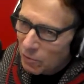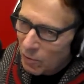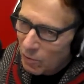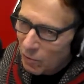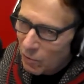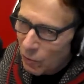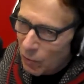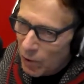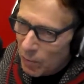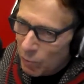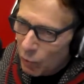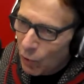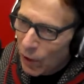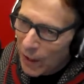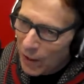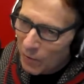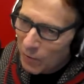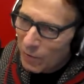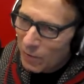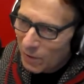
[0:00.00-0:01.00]
from very
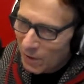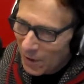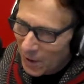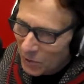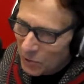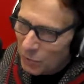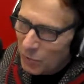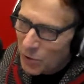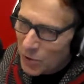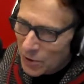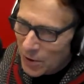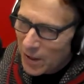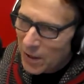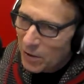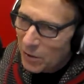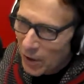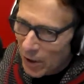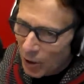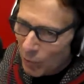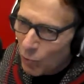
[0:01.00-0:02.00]
bright, as you would
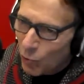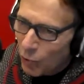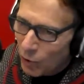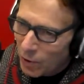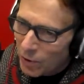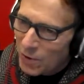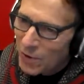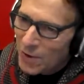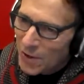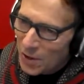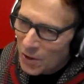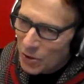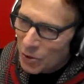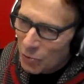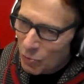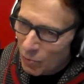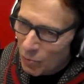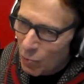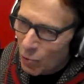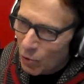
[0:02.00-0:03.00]
say in an airport, to
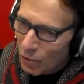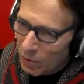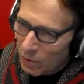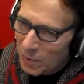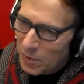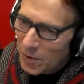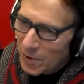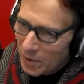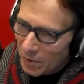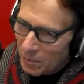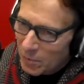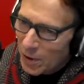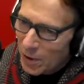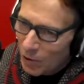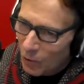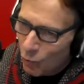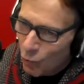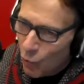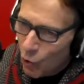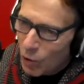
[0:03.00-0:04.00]
a more
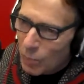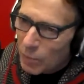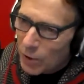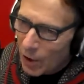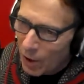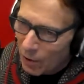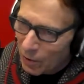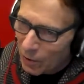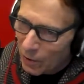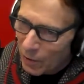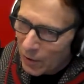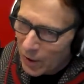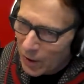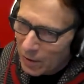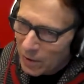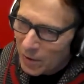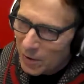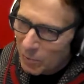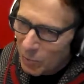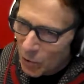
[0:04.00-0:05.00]
warm color
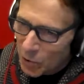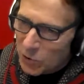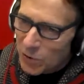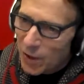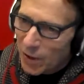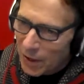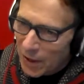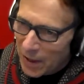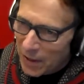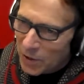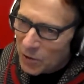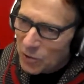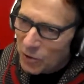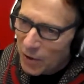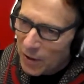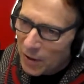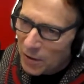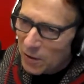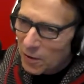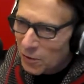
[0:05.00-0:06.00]
that most of the ladies
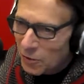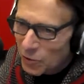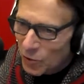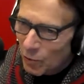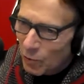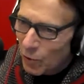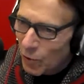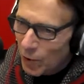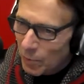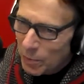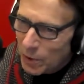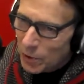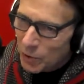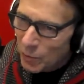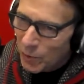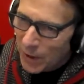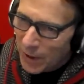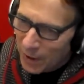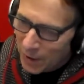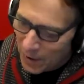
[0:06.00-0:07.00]
like, and somewhere in
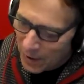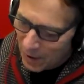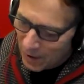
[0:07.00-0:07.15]
between.